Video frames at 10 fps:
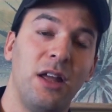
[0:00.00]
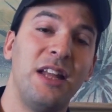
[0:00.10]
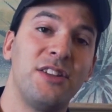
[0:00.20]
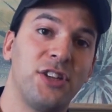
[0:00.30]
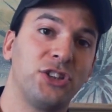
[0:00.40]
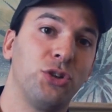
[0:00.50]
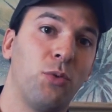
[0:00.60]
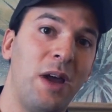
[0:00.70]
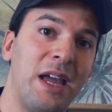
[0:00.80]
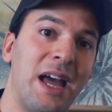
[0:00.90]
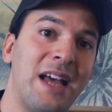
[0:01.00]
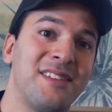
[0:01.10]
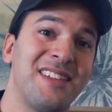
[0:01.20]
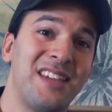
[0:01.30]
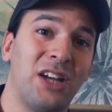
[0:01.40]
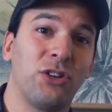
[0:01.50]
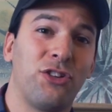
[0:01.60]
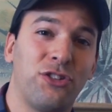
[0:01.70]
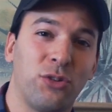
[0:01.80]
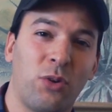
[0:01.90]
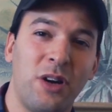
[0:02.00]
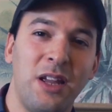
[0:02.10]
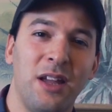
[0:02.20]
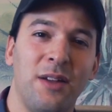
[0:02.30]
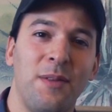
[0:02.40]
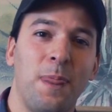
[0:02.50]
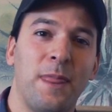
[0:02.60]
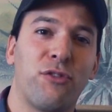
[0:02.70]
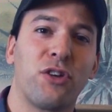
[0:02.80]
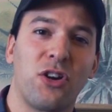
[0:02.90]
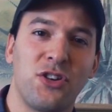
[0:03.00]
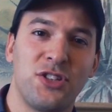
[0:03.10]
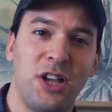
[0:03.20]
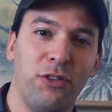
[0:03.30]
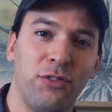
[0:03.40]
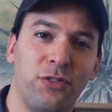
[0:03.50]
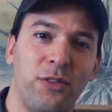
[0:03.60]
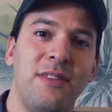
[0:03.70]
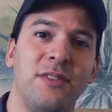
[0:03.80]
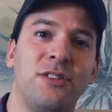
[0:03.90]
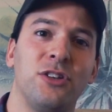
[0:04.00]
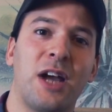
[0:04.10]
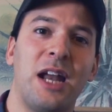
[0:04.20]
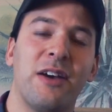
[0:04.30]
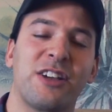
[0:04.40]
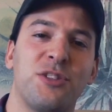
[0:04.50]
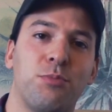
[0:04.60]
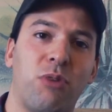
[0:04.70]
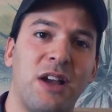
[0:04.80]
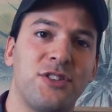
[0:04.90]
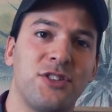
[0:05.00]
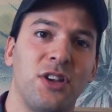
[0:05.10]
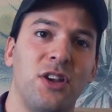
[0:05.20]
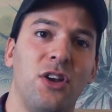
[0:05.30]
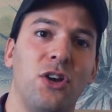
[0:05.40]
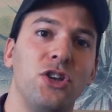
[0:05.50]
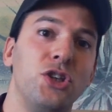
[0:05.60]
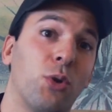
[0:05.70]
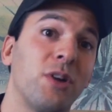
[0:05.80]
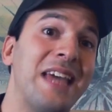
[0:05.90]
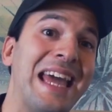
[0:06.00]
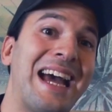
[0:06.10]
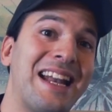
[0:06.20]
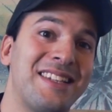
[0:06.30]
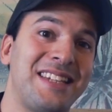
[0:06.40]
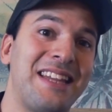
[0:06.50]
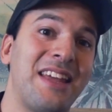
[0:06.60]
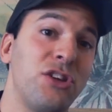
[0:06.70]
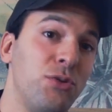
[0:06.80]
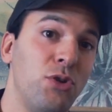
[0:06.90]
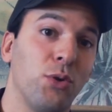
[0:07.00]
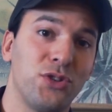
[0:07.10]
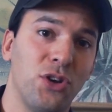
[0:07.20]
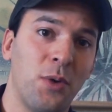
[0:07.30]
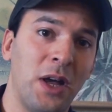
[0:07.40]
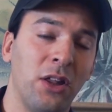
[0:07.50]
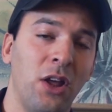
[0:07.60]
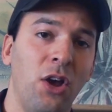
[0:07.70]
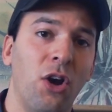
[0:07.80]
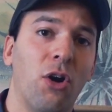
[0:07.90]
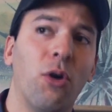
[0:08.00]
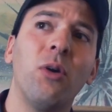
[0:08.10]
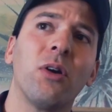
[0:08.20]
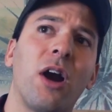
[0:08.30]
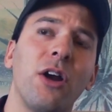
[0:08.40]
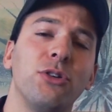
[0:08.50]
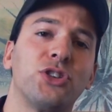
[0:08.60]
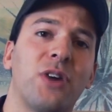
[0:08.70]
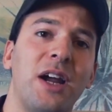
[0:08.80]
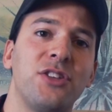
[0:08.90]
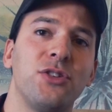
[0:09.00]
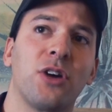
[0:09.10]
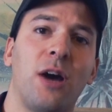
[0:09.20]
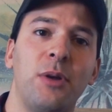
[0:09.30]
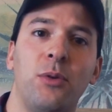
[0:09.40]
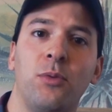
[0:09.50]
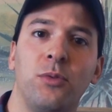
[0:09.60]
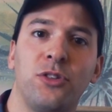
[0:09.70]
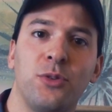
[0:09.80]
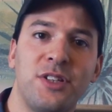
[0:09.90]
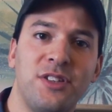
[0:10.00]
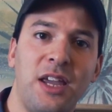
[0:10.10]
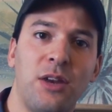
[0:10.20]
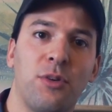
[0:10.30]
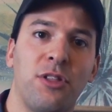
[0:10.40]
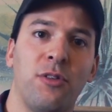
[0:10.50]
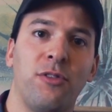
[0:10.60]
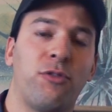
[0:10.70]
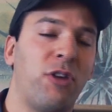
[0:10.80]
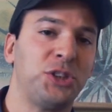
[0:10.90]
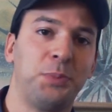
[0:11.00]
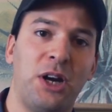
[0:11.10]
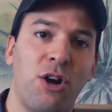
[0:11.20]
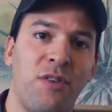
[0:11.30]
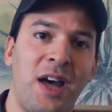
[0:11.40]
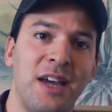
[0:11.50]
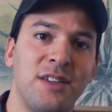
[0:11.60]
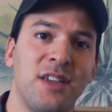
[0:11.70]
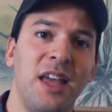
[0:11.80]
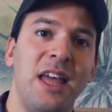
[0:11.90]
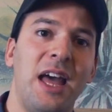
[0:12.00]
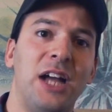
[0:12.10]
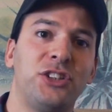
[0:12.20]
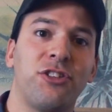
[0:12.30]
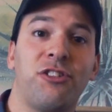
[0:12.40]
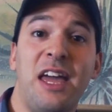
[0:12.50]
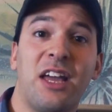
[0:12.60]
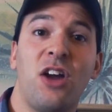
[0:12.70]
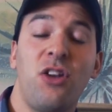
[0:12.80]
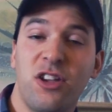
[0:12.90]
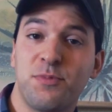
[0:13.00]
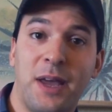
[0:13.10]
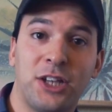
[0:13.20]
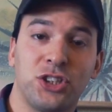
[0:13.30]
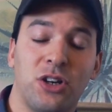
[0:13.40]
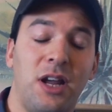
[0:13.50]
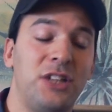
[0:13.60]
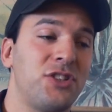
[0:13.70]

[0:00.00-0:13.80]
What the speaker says: in such a way as to tell a story for yourself and to kind of express your take on a scene that you know so well? Or are you trying to come into a scene with a fresh pair of eyes and just take a nice picture and